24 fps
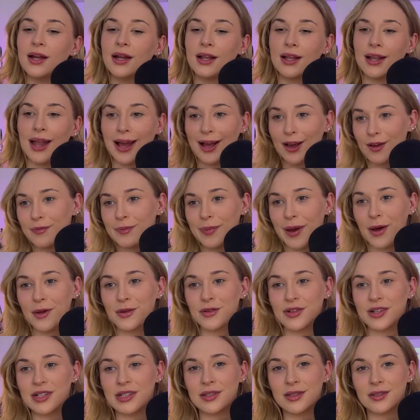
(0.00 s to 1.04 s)
lack of
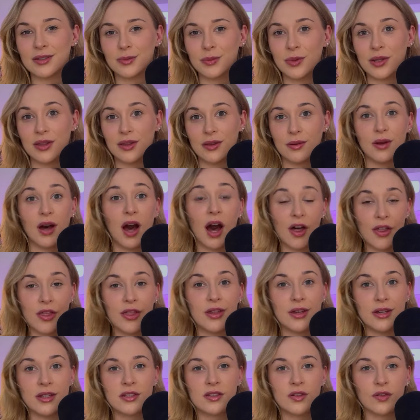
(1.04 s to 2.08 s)
boundaries with
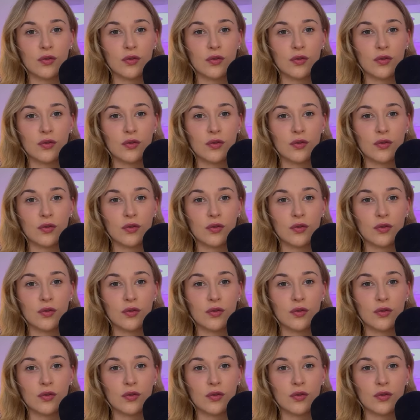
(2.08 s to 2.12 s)
others